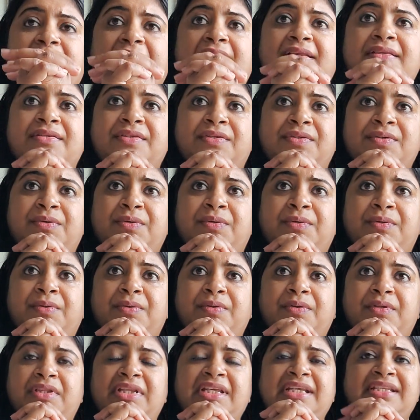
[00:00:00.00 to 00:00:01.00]
So
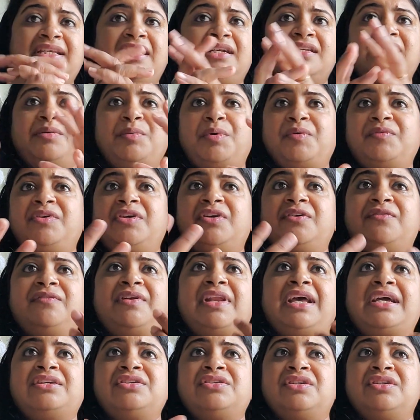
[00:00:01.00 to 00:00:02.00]
these are some of the
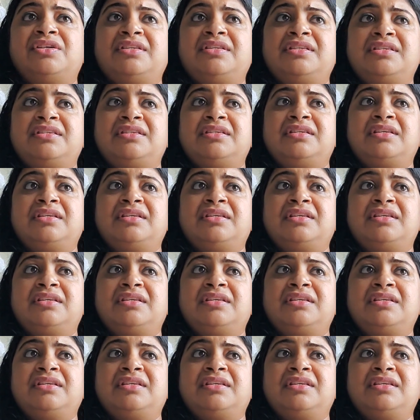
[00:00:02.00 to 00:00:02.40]
reflections